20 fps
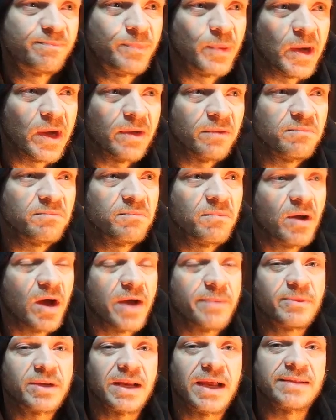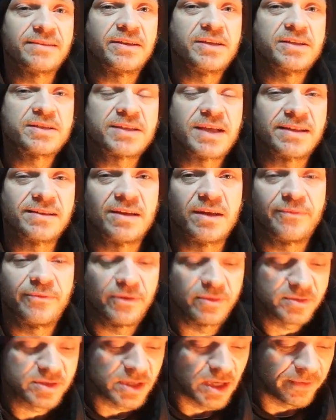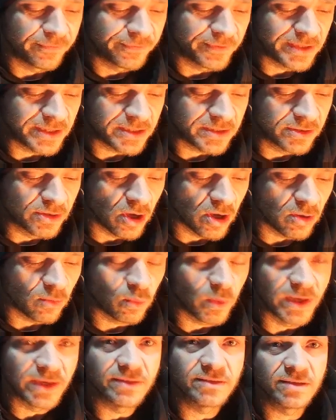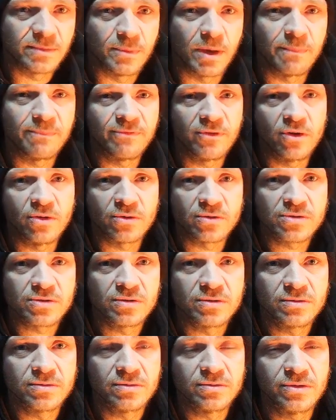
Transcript: But I'm glad that he's standing up for himself and he's not willing to mop floors.